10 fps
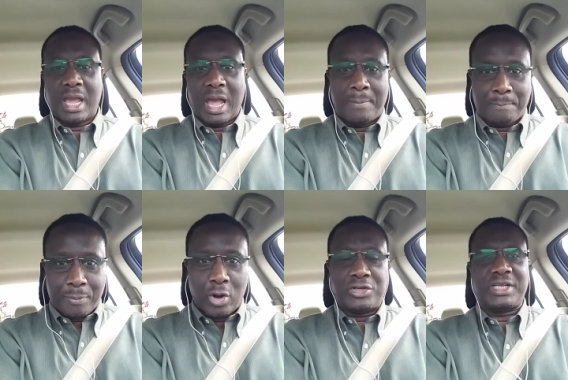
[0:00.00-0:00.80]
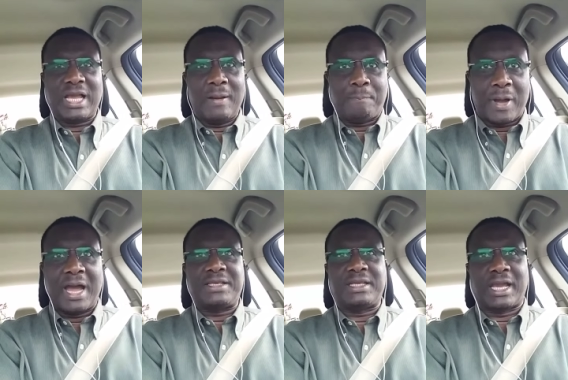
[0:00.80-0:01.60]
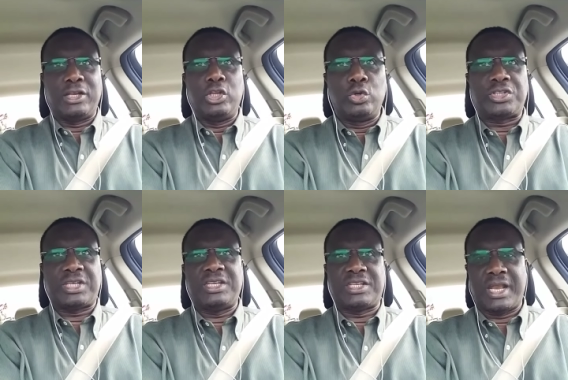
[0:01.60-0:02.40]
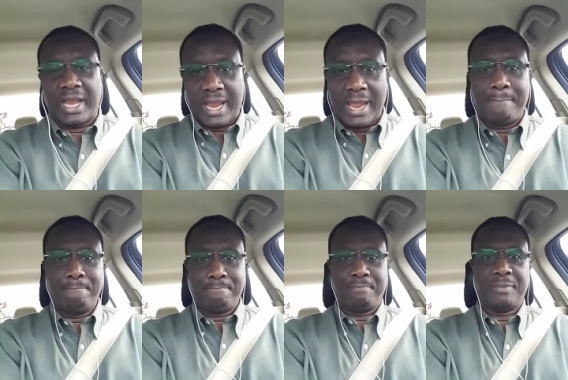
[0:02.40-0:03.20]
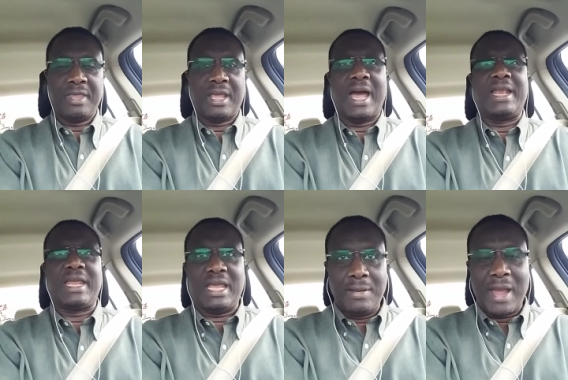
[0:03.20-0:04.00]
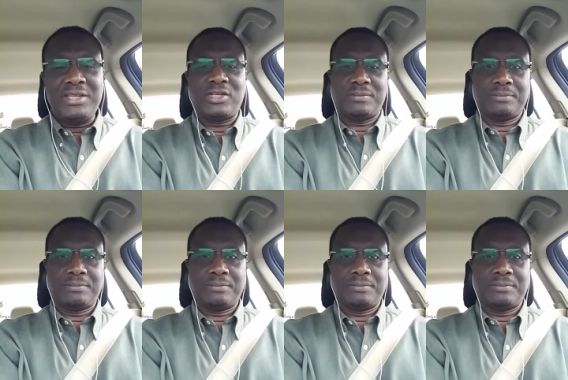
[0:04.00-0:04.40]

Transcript: a political party can use his name and image